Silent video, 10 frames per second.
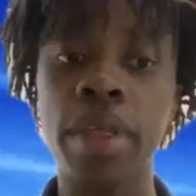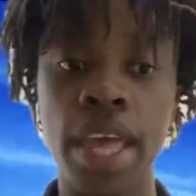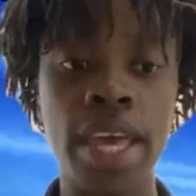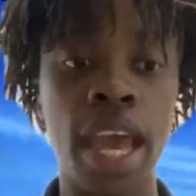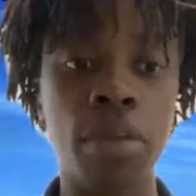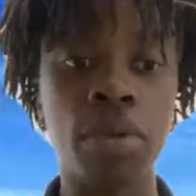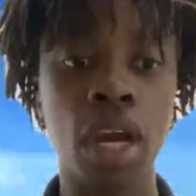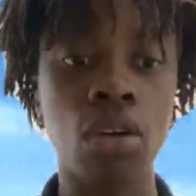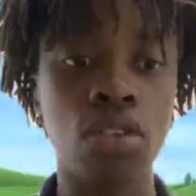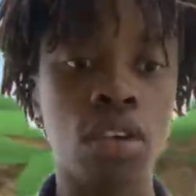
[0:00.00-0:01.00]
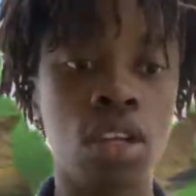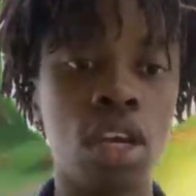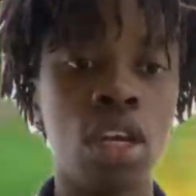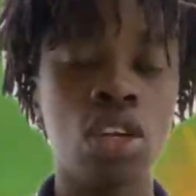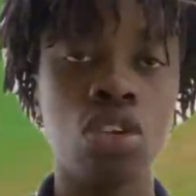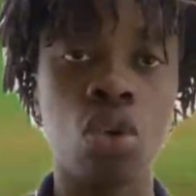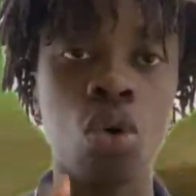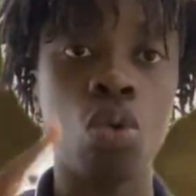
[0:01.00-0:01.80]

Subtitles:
they can be countered. So